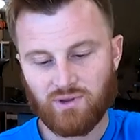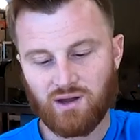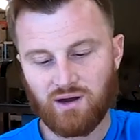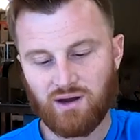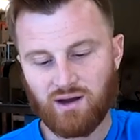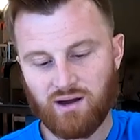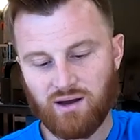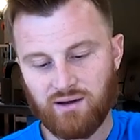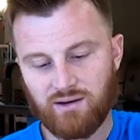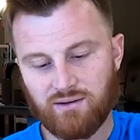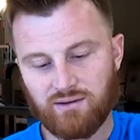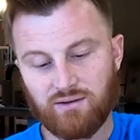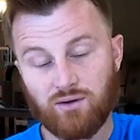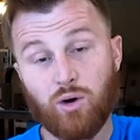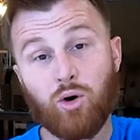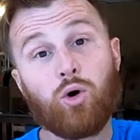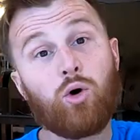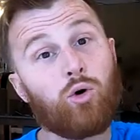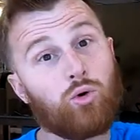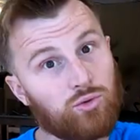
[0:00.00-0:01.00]

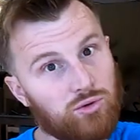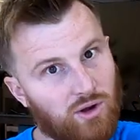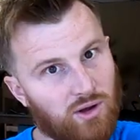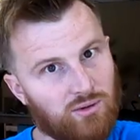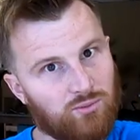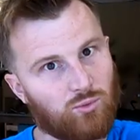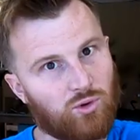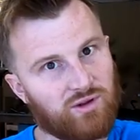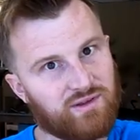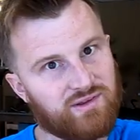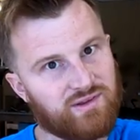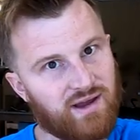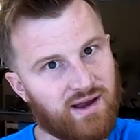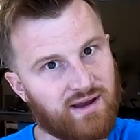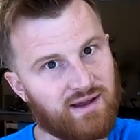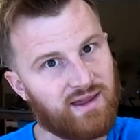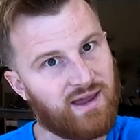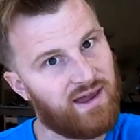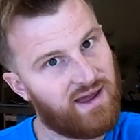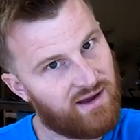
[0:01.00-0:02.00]
Hold on one
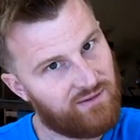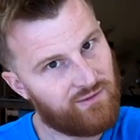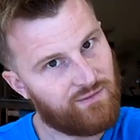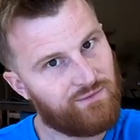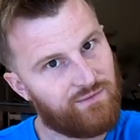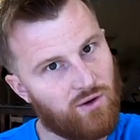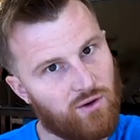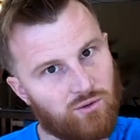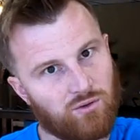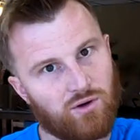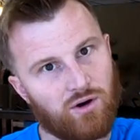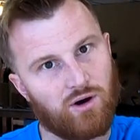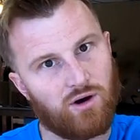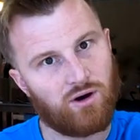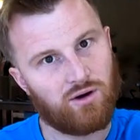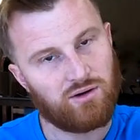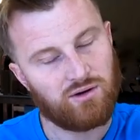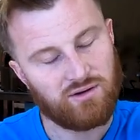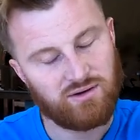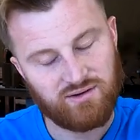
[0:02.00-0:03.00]
second, I have a phone
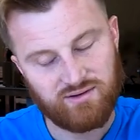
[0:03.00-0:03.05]
call.